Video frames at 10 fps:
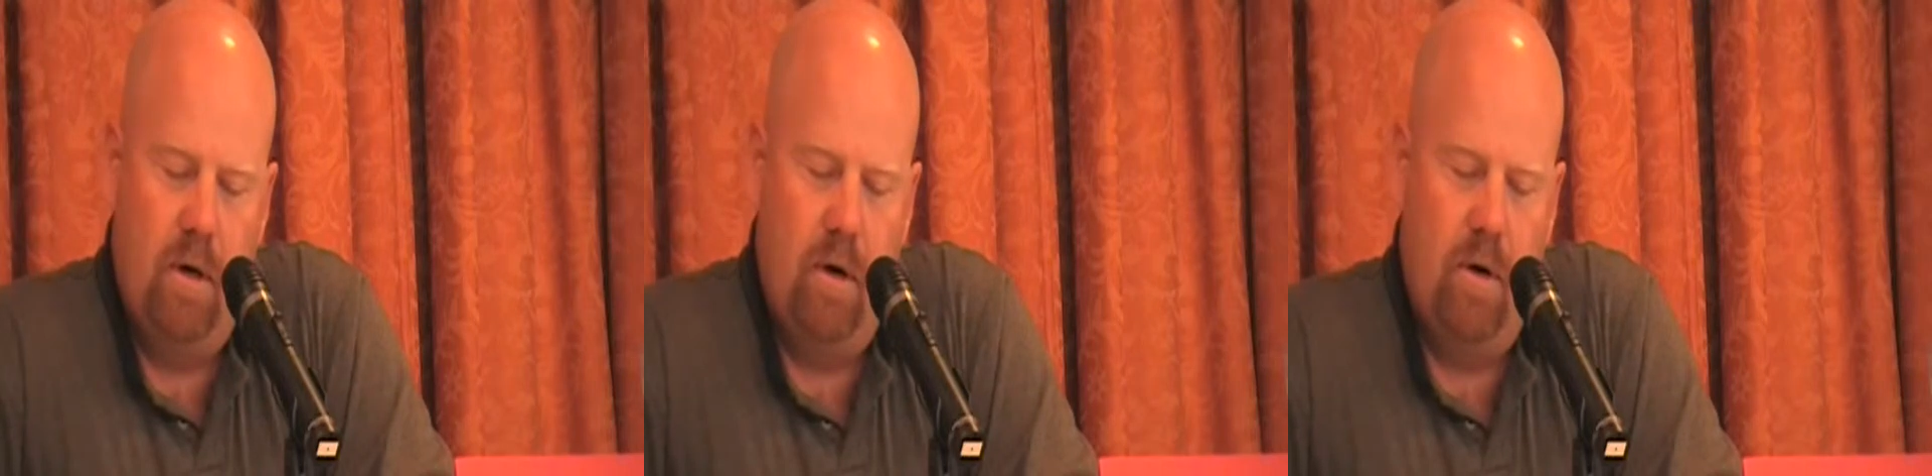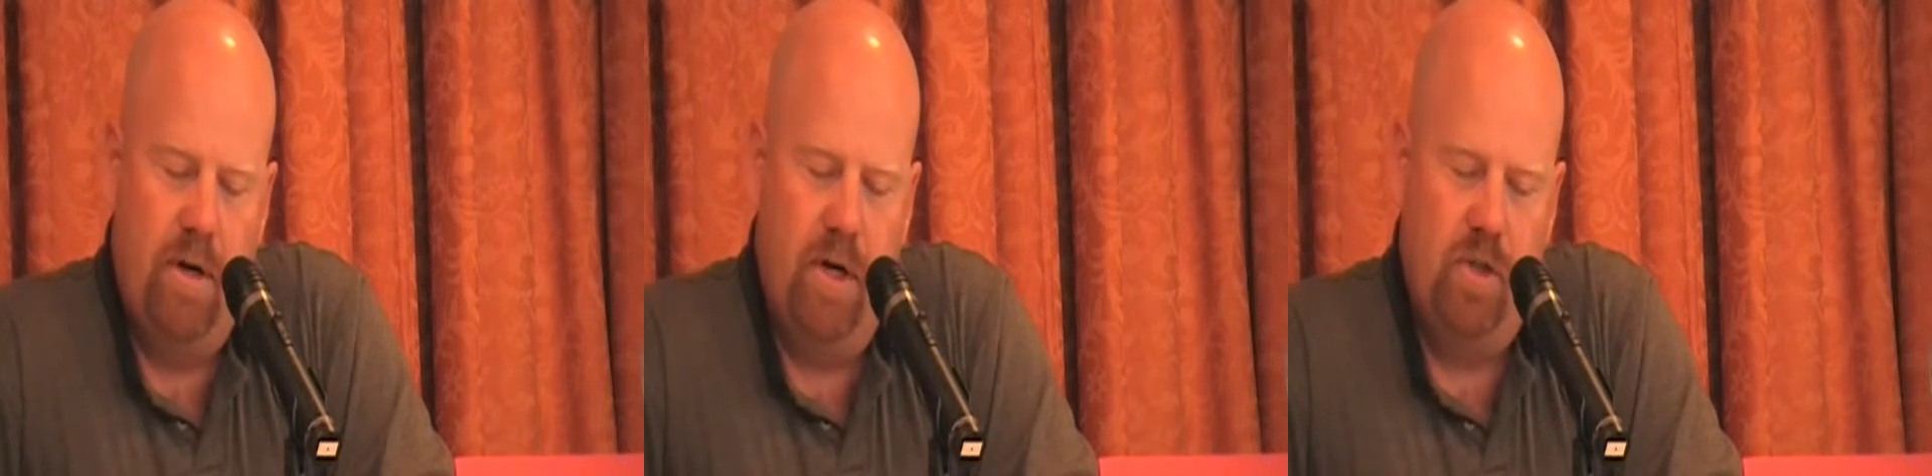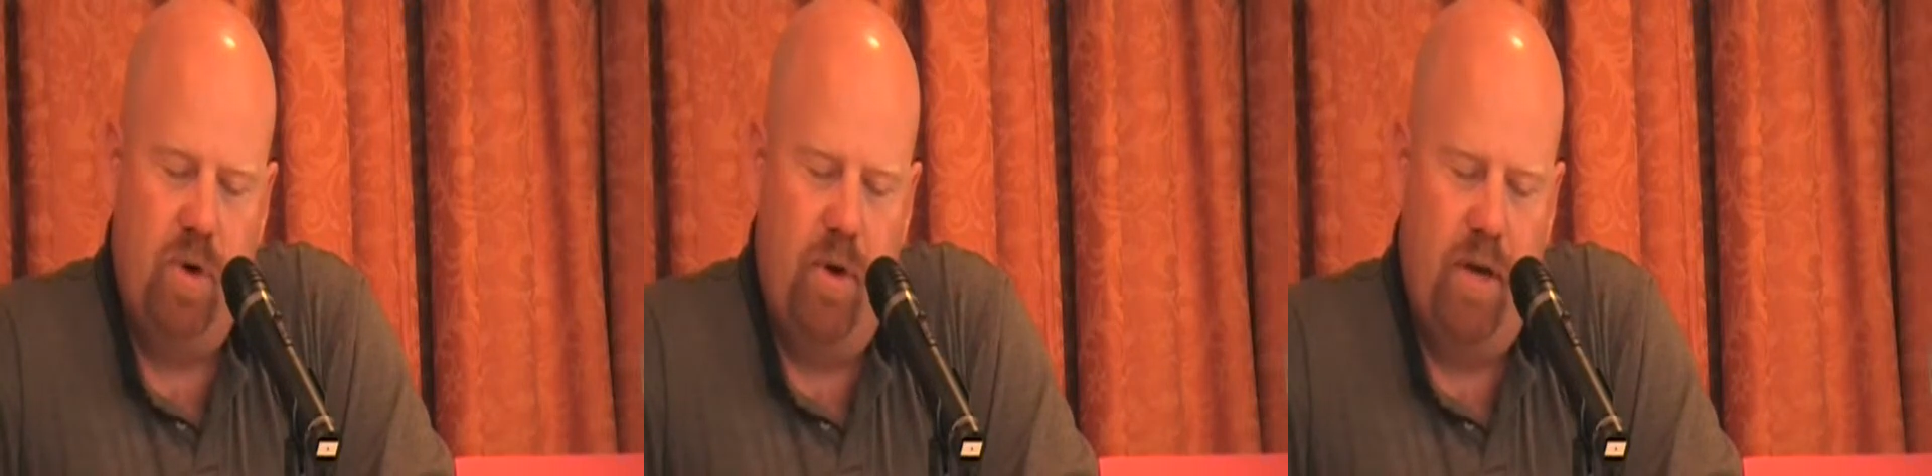on uh,
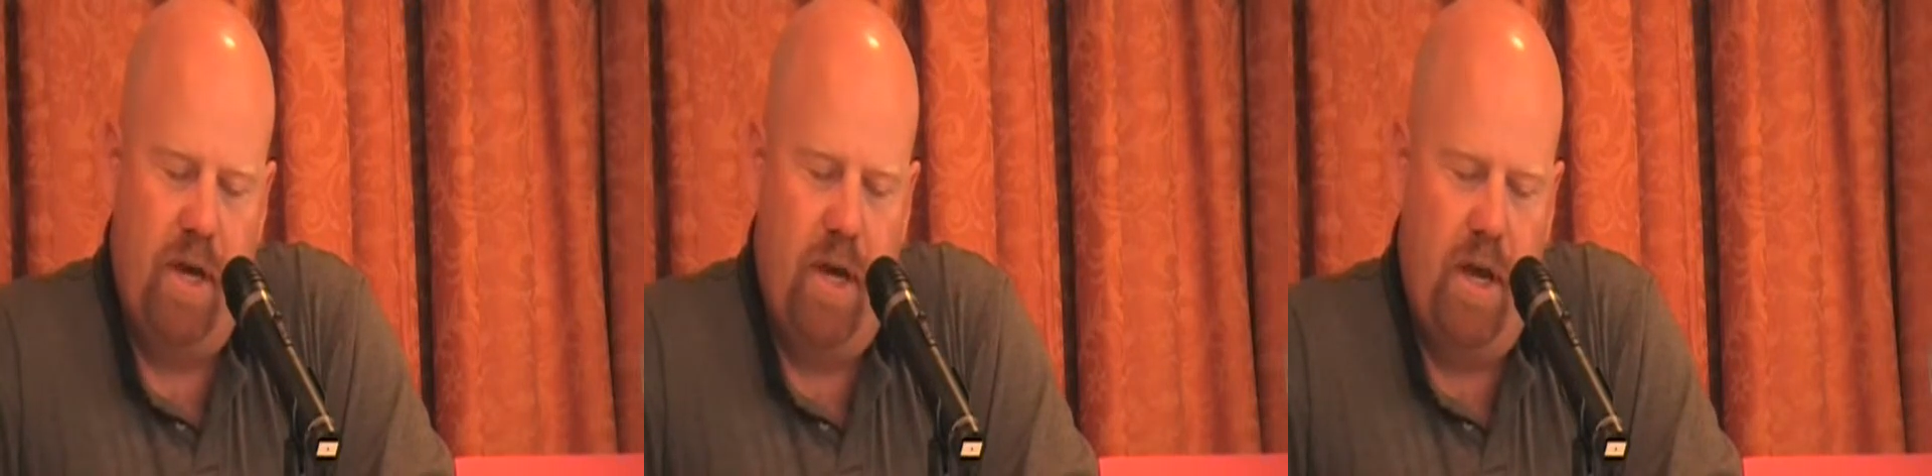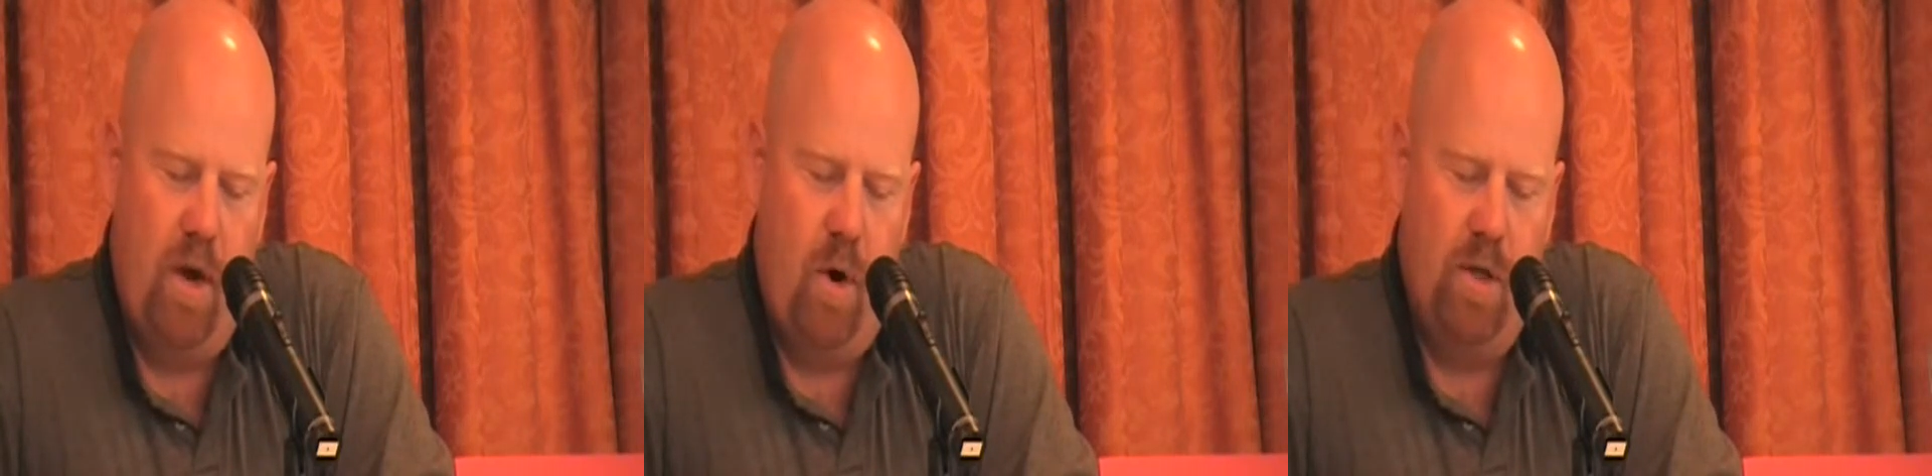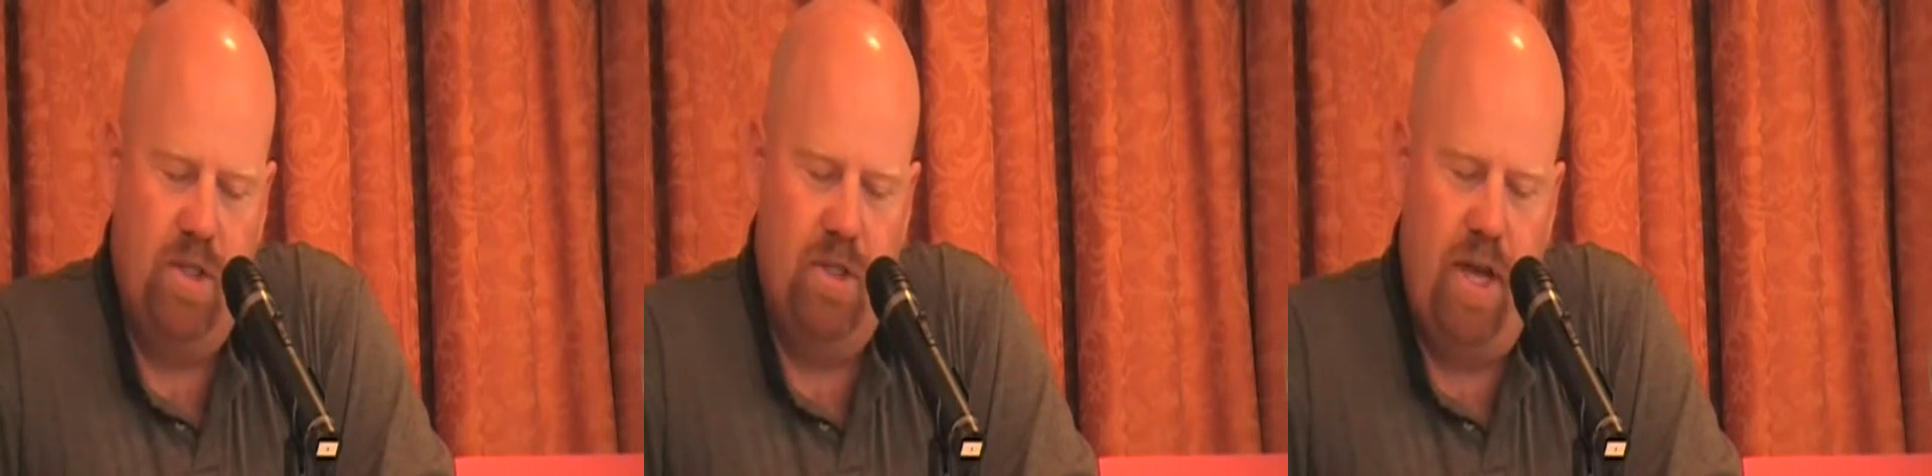drilling
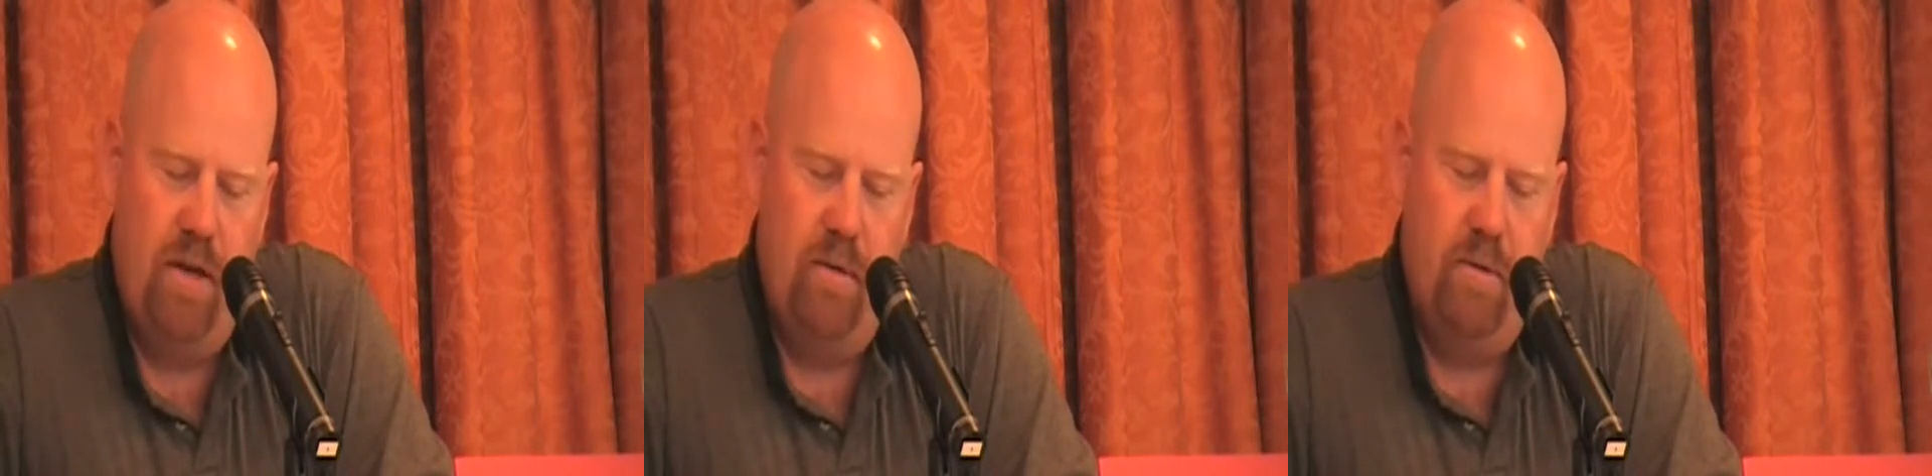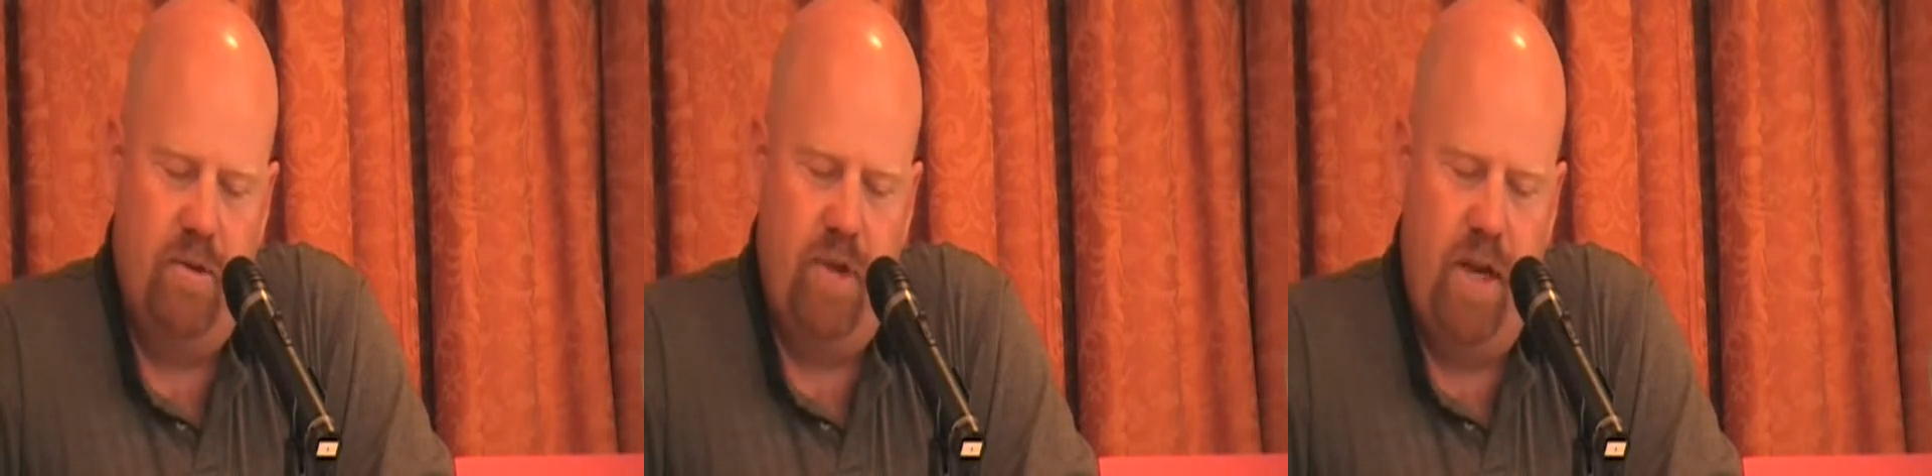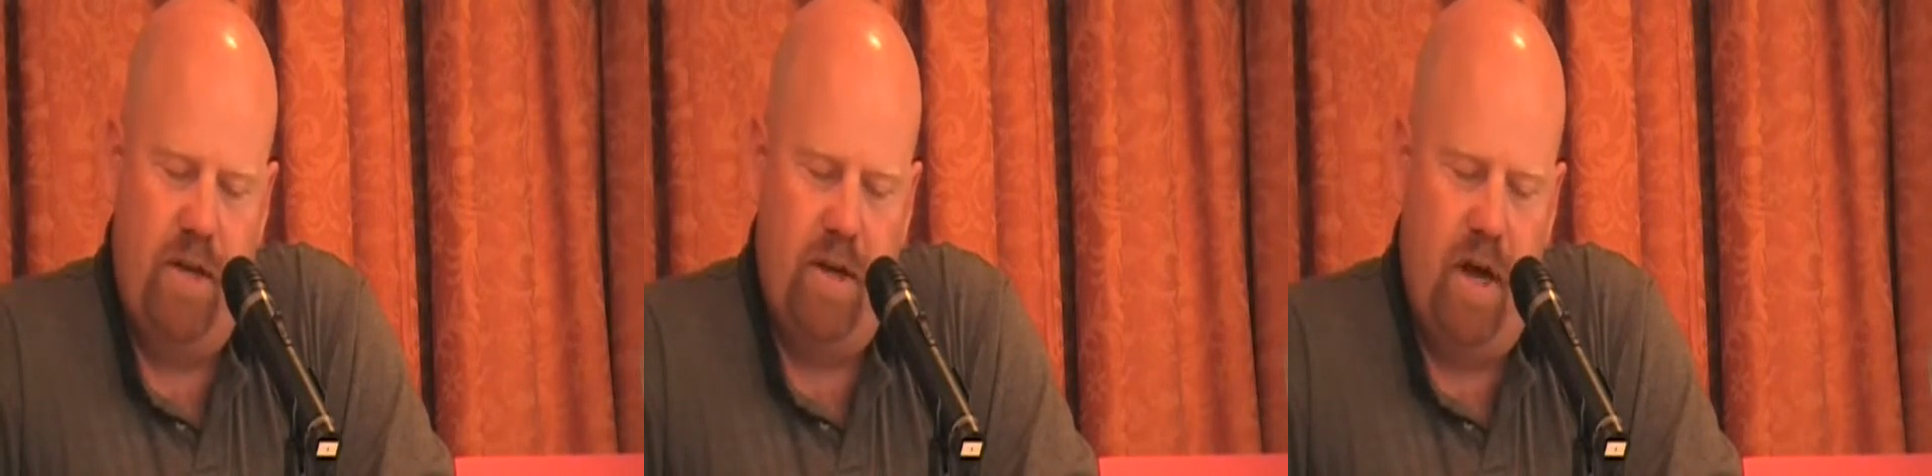on state
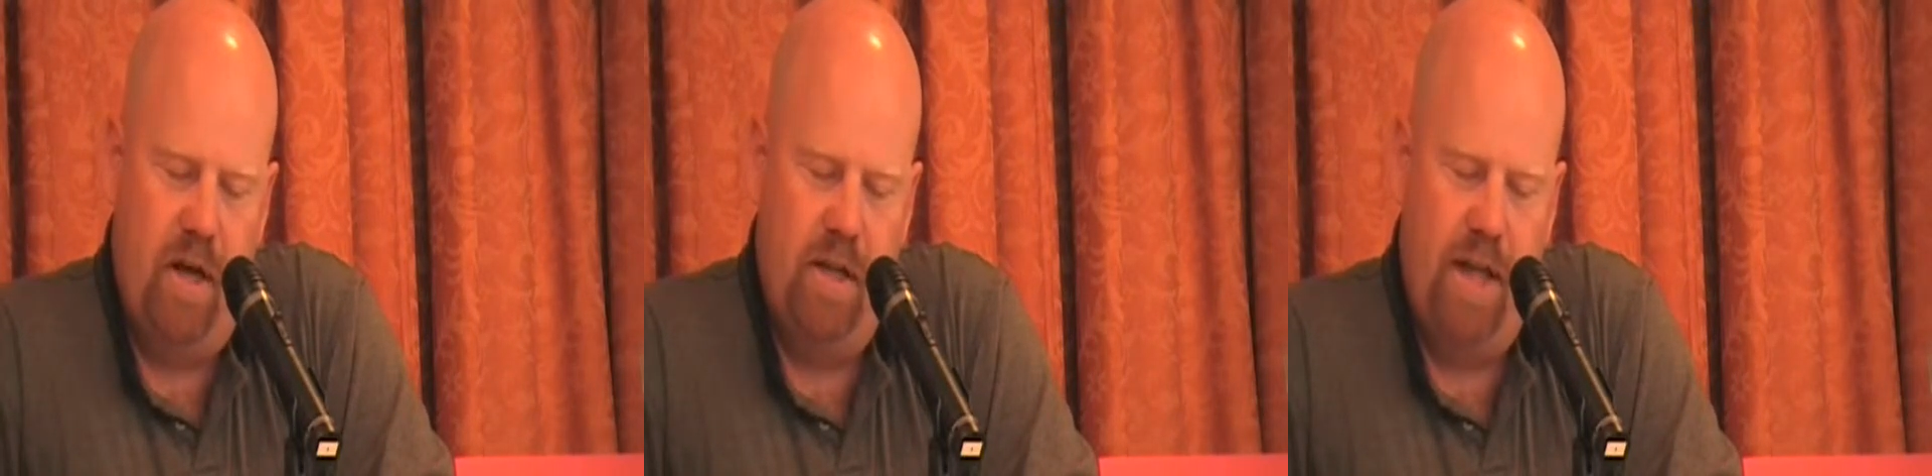state uh,